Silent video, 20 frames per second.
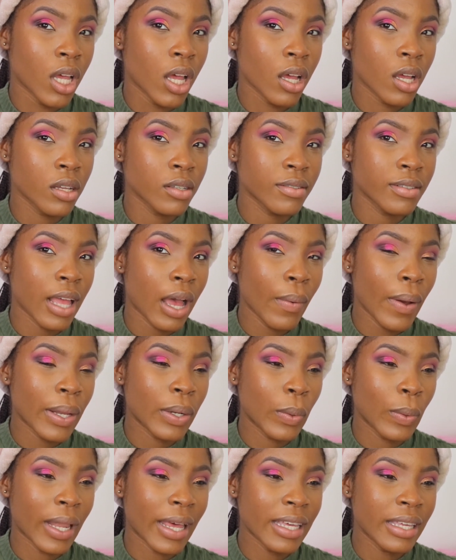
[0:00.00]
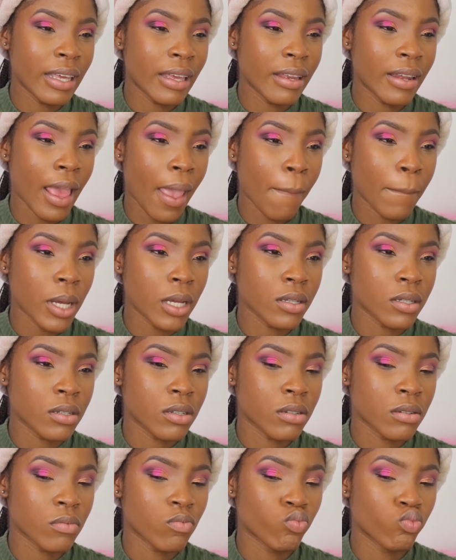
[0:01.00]
Because now I don't like it that
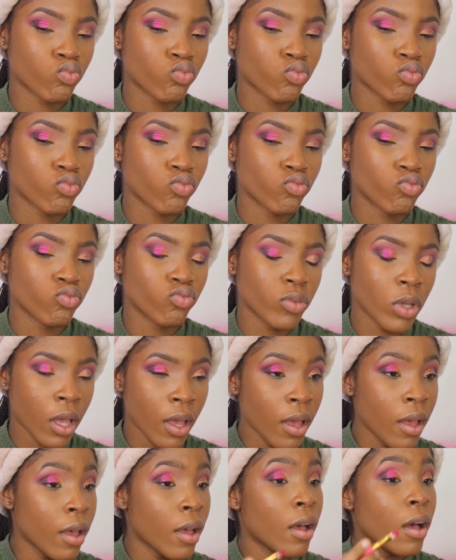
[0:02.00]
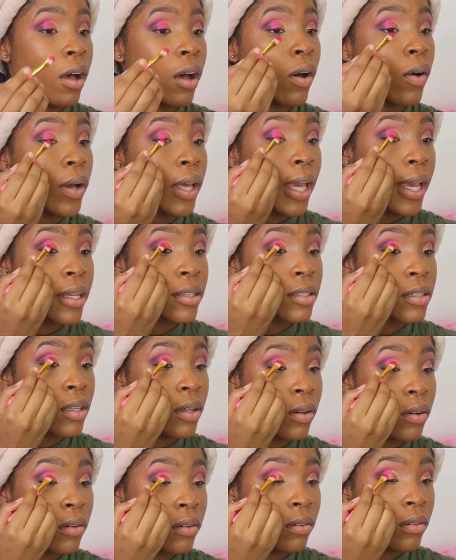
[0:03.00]
much. Okay,
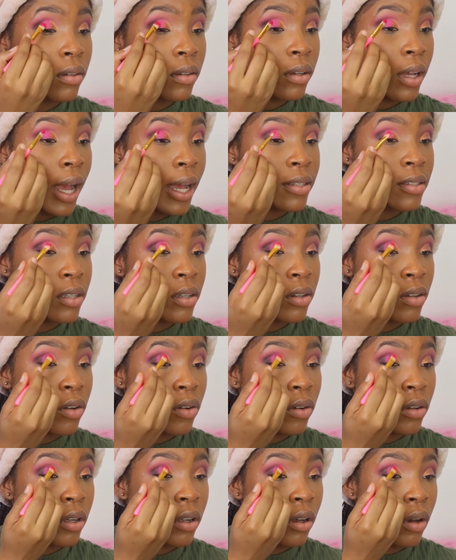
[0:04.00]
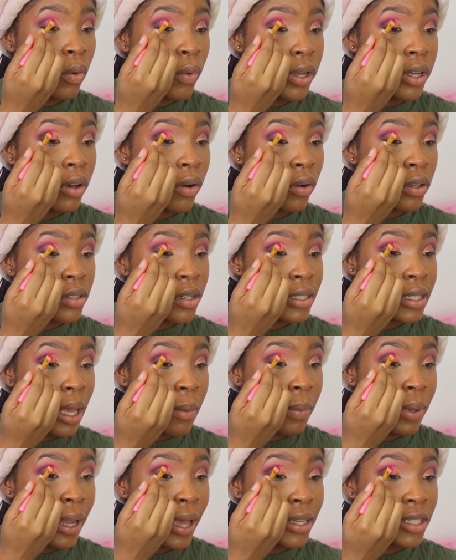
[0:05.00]
so as you know now, we don't just
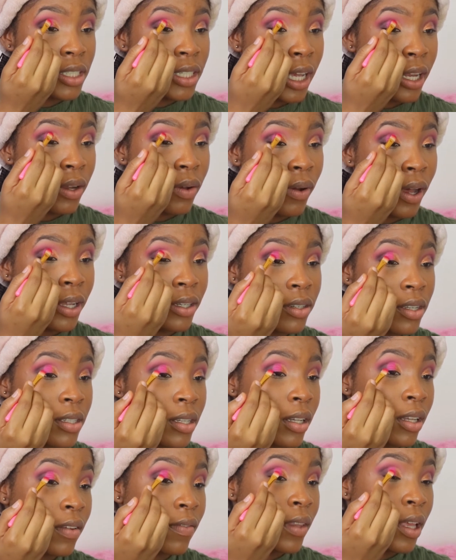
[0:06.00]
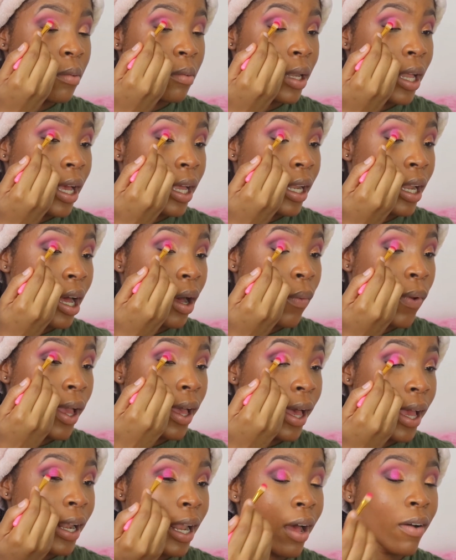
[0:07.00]
apply shadow and just leave them like that. We
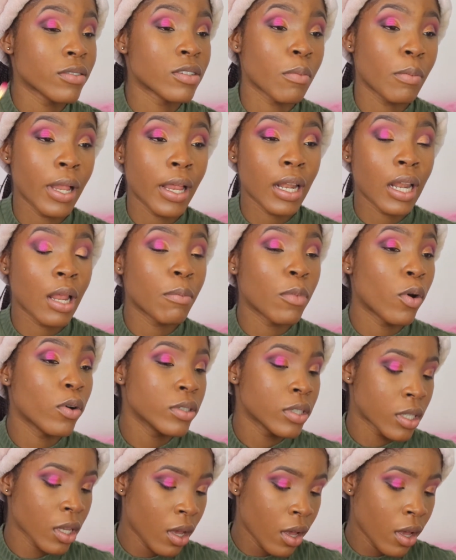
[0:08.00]
kind of have to blend them out.